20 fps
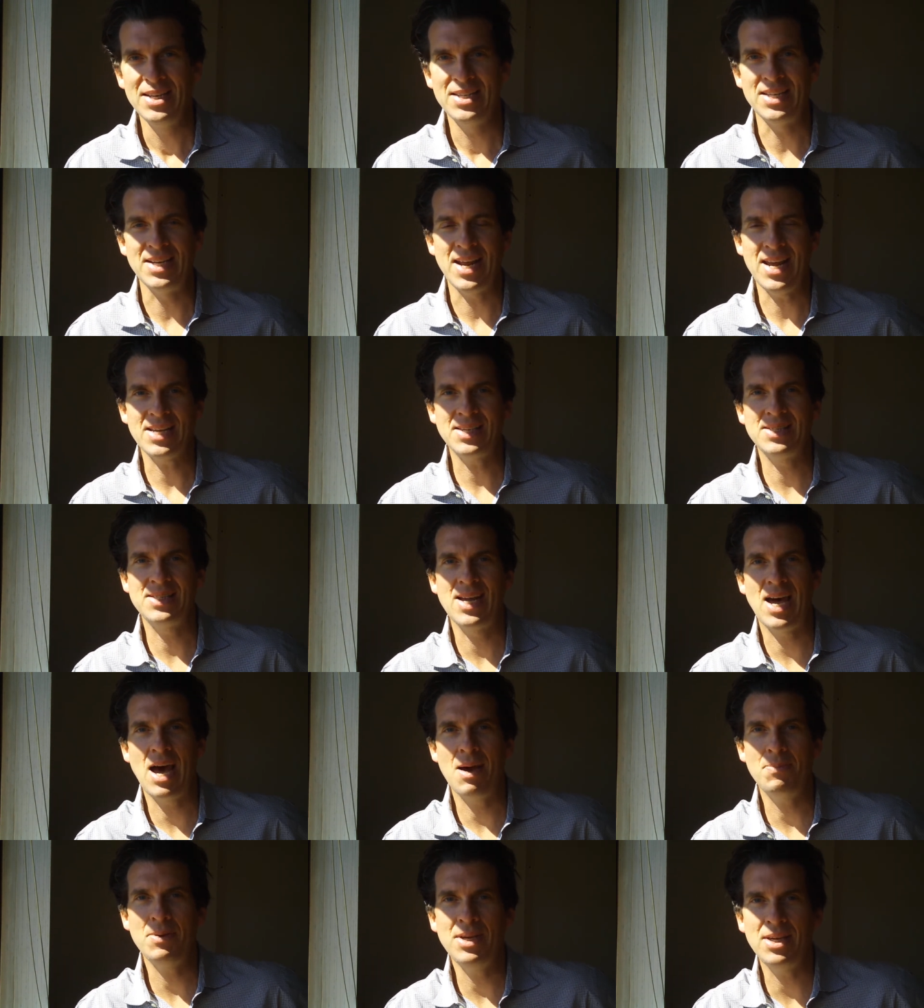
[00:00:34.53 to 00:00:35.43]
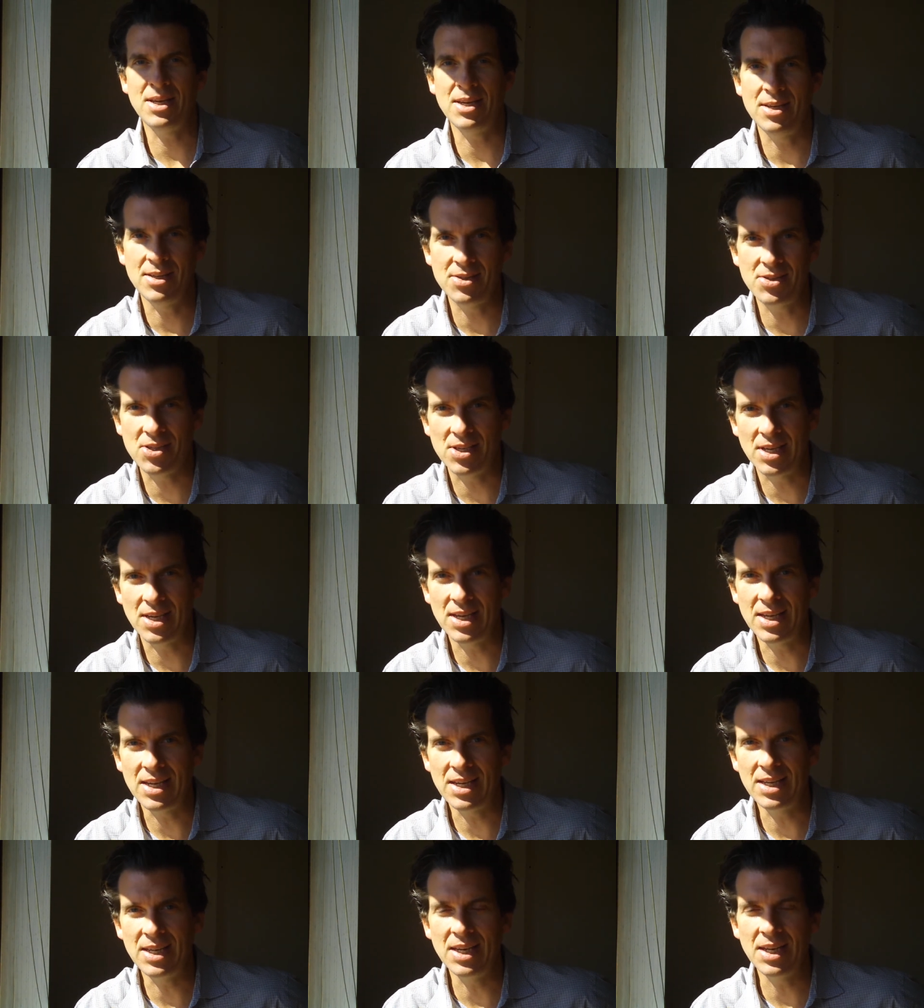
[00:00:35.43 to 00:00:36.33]
Today's topic is
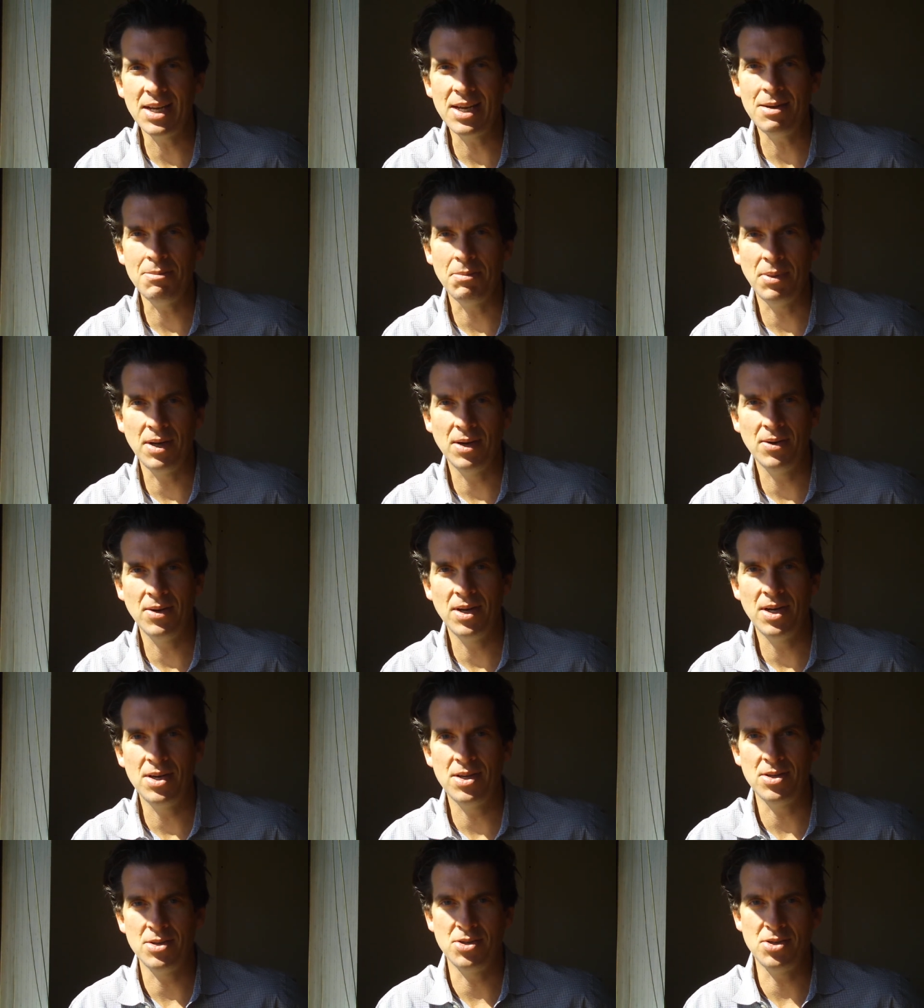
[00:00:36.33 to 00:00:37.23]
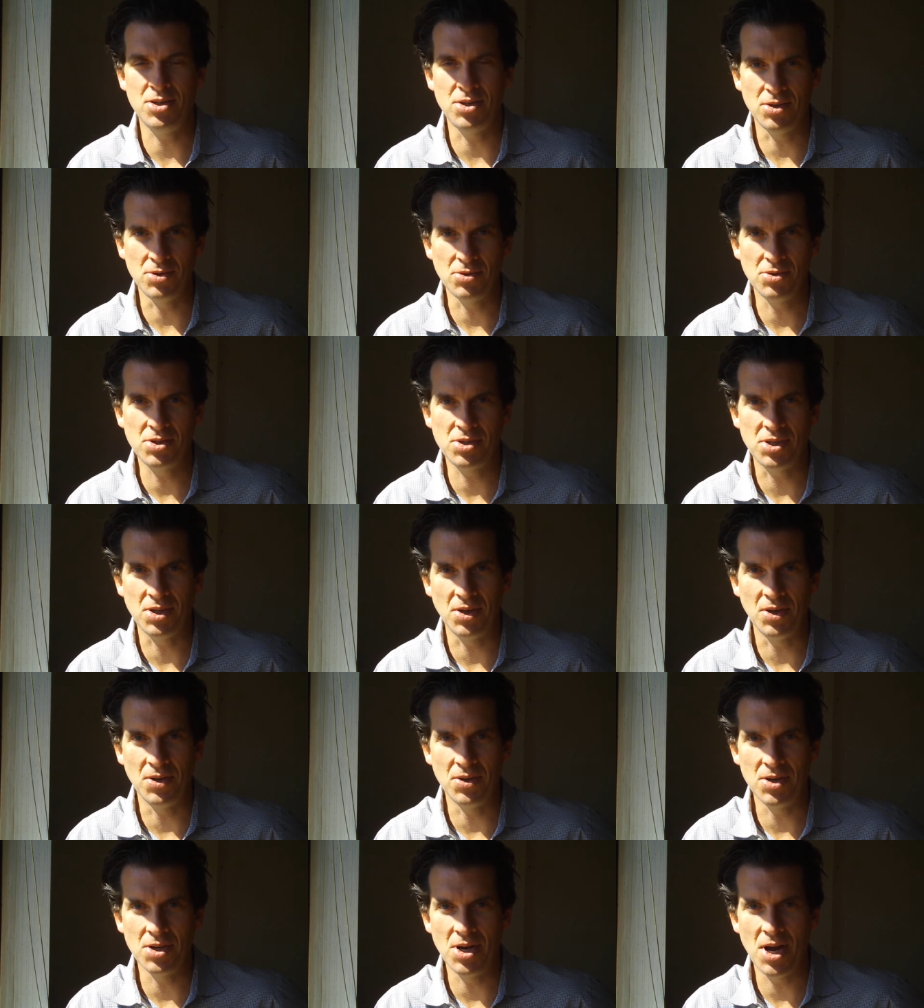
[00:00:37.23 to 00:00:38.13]
getting married too soon.